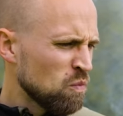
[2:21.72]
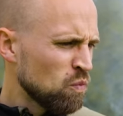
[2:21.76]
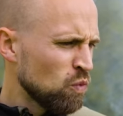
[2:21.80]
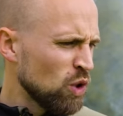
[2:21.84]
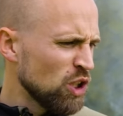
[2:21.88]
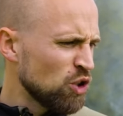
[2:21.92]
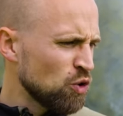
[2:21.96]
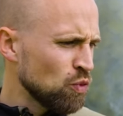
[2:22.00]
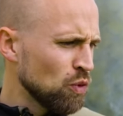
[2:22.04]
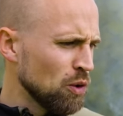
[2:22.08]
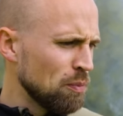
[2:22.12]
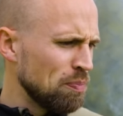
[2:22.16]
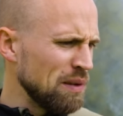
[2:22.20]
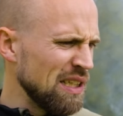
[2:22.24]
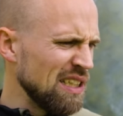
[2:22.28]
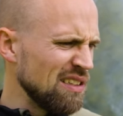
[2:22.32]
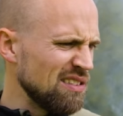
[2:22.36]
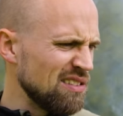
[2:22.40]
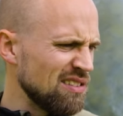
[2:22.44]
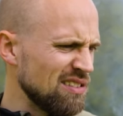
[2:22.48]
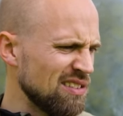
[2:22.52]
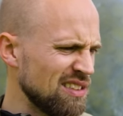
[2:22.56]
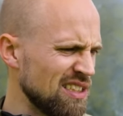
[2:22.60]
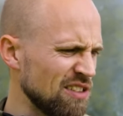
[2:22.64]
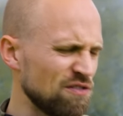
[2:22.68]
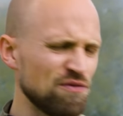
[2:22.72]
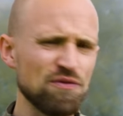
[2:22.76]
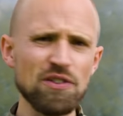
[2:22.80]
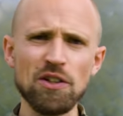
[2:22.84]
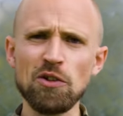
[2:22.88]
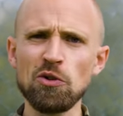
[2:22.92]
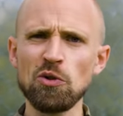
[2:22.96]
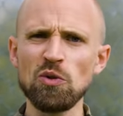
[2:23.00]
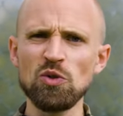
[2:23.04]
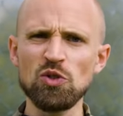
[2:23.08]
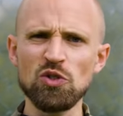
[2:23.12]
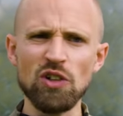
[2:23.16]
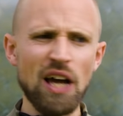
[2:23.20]
which would be
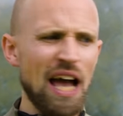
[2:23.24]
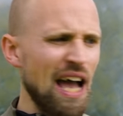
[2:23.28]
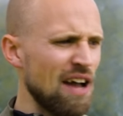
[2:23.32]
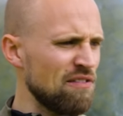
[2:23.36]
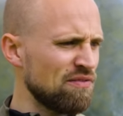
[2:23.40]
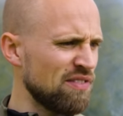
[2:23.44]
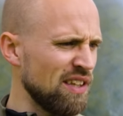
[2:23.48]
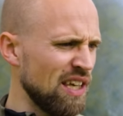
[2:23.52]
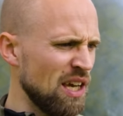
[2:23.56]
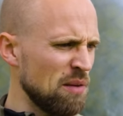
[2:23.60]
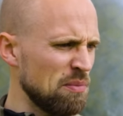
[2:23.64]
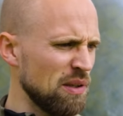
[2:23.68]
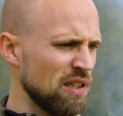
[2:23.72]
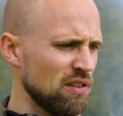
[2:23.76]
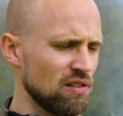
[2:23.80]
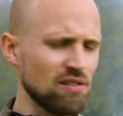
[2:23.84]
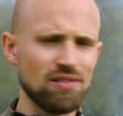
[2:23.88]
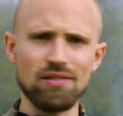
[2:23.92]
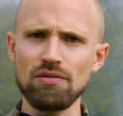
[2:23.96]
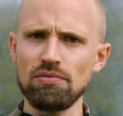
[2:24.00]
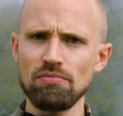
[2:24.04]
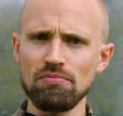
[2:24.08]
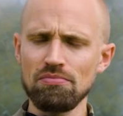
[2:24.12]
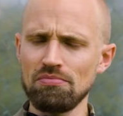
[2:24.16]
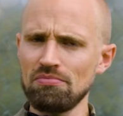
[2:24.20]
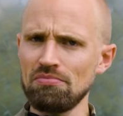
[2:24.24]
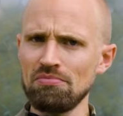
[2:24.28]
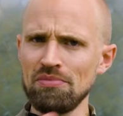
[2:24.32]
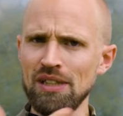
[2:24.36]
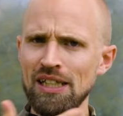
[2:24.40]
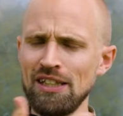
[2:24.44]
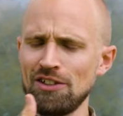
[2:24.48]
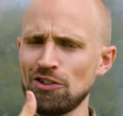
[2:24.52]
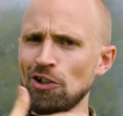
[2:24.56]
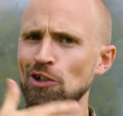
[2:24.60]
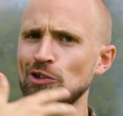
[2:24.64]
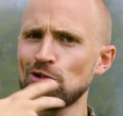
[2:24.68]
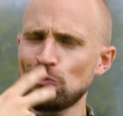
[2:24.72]
difficult to have there because
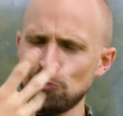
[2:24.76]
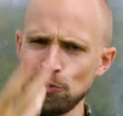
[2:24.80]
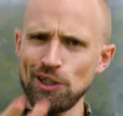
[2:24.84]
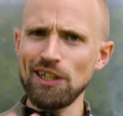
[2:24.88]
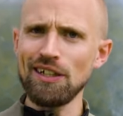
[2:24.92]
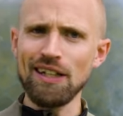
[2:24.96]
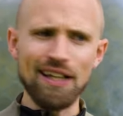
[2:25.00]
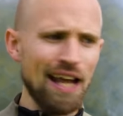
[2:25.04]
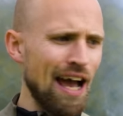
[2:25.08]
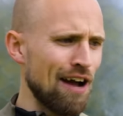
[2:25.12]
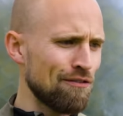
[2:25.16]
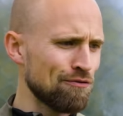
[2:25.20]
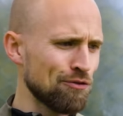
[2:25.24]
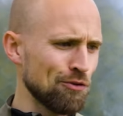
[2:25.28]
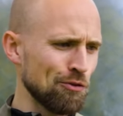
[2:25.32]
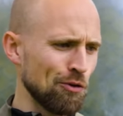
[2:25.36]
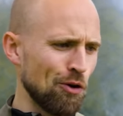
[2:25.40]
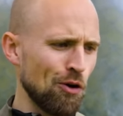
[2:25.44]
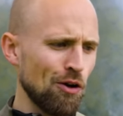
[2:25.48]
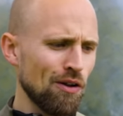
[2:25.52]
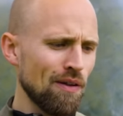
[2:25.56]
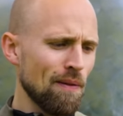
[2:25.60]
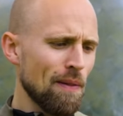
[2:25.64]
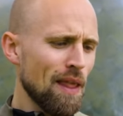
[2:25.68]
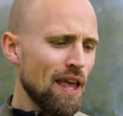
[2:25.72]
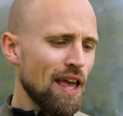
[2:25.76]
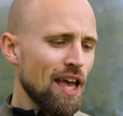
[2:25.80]
it's untreated after all,